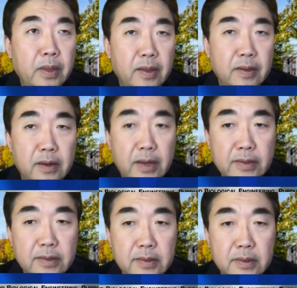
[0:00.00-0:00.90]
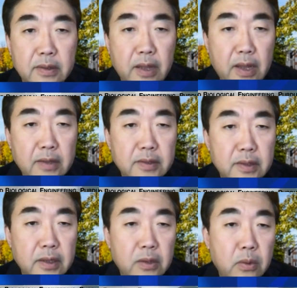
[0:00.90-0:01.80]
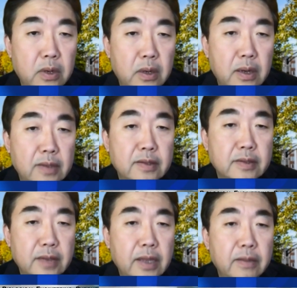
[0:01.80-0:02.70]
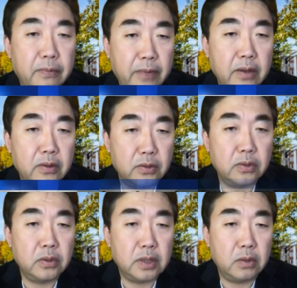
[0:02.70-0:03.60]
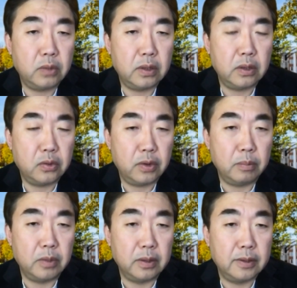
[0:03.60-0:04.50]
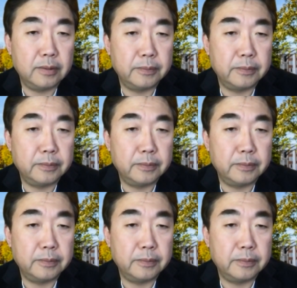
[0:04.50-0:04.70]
is less toxic or less side effect associated with the treatment.